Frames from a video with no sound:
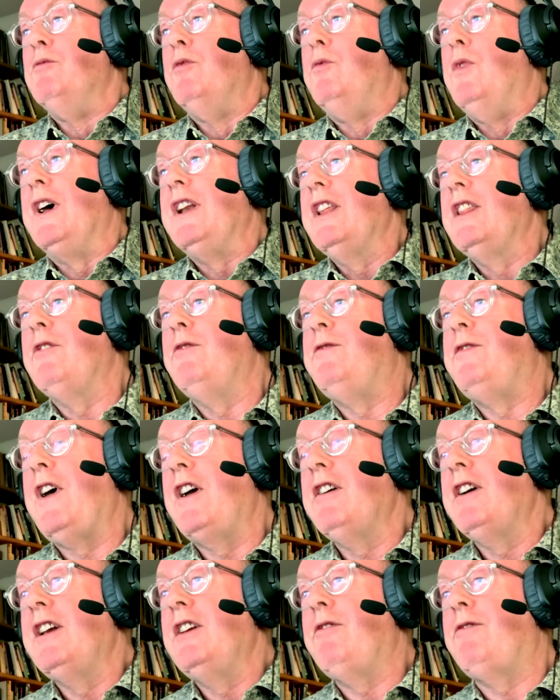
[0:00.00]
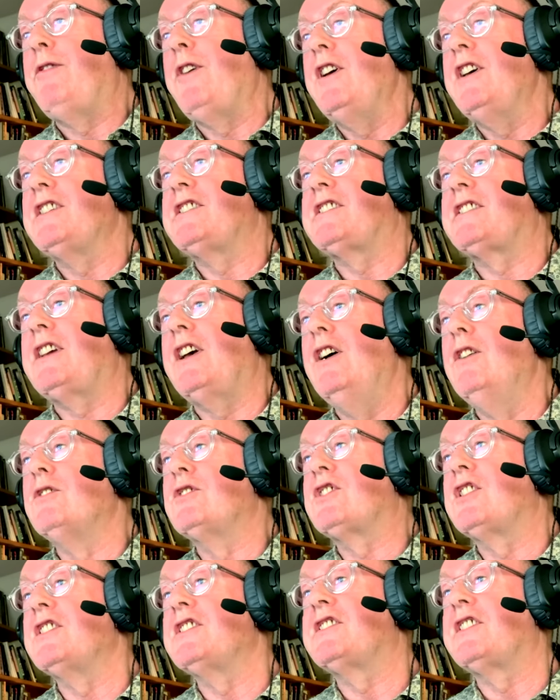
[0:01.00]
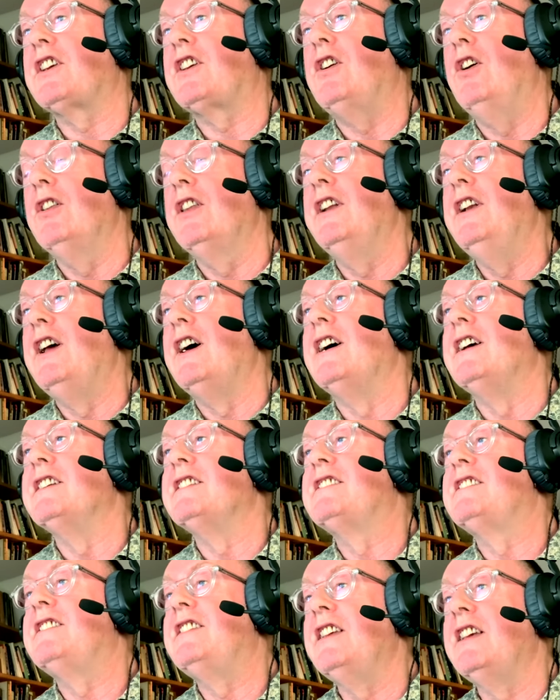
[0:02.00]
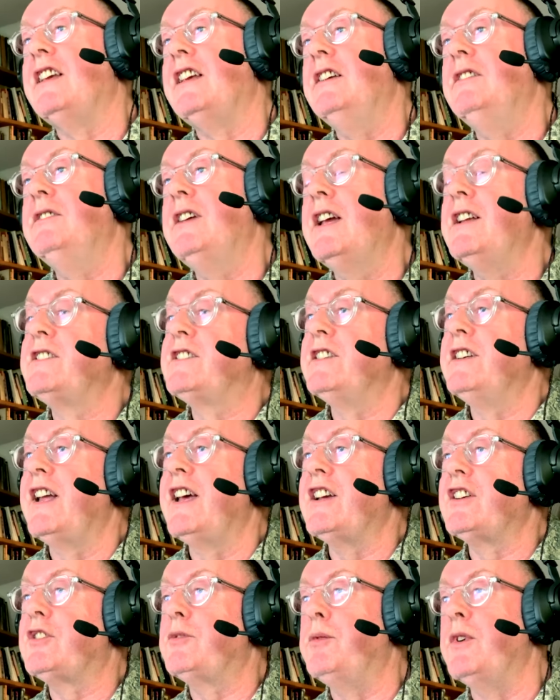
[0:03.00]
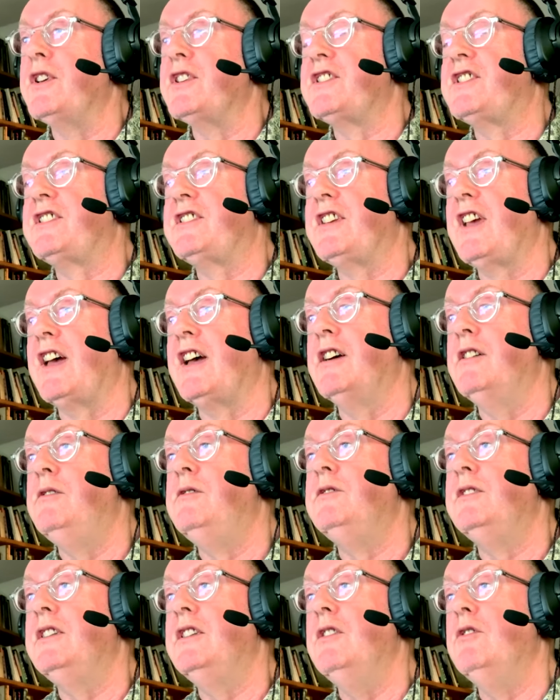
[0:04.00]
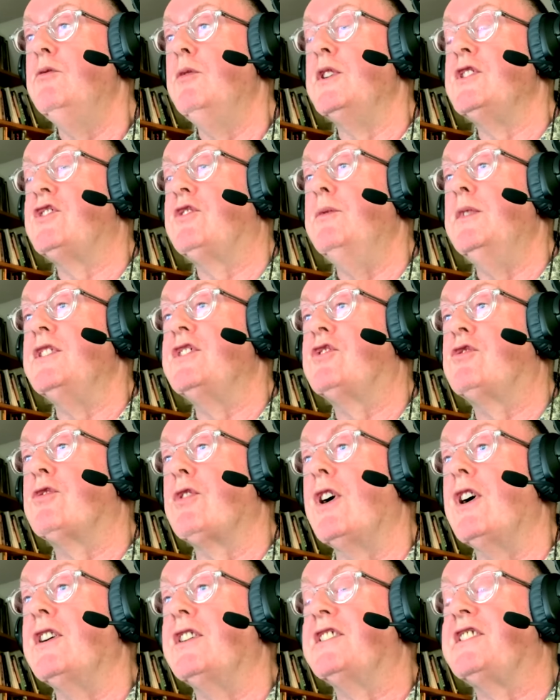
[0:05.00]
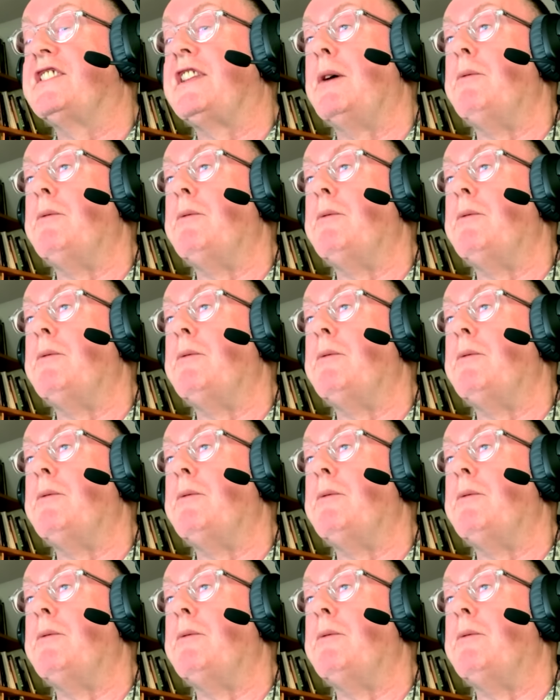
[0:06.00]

one of the very first cultures to colonize the internet was was drugs.